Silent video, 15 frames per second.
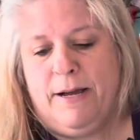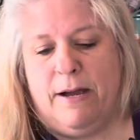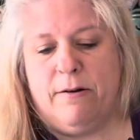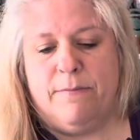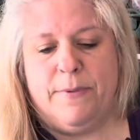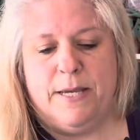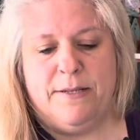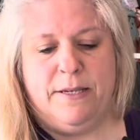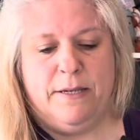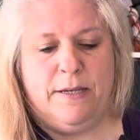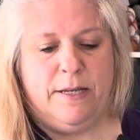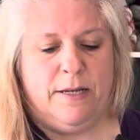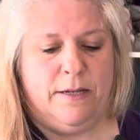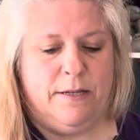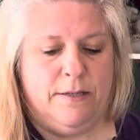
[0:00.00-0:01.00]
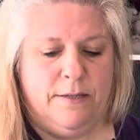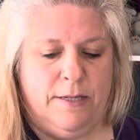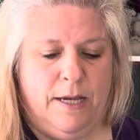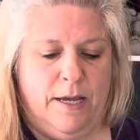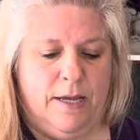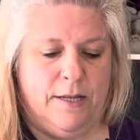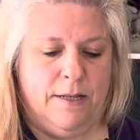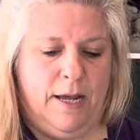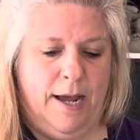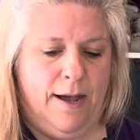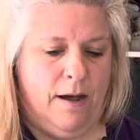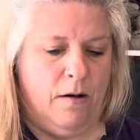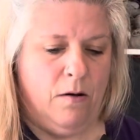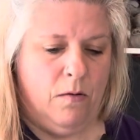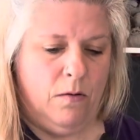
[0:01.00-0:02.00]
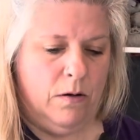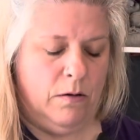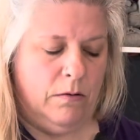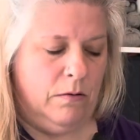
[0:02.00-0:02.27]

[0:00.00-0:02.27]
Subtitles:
how amazing it is and how